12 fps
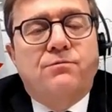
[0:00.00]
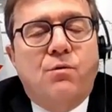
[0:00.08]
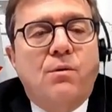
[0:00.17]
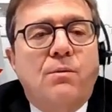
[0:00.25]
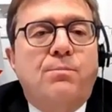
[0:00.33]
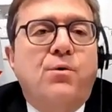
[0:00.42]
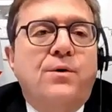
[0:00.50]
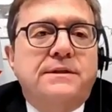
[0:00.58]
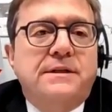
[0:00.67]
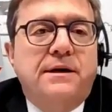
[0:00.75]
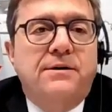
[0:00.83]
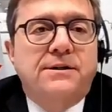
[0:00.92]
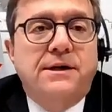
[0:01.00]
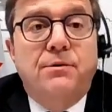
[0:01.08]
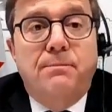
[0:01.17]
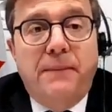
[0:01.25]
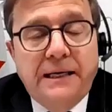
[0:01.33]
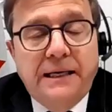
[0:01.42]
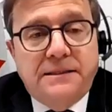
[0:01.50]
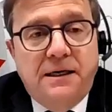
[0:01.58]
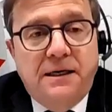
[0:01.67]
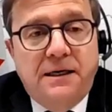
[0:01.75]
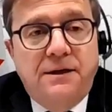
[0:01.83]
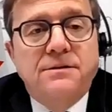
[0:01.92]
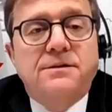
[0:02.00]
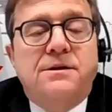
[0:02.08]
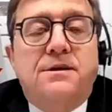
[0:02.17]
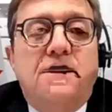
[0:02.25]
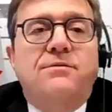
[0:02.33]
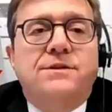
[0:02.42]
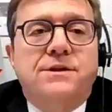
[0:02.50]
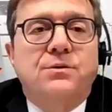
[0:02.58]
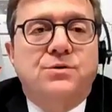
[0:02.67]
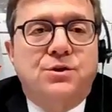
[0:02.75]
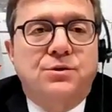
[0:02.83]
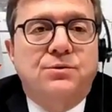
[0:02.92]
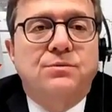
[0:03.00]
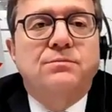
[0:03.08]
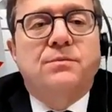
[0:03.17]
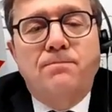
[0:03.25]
4.7 megatons of CO2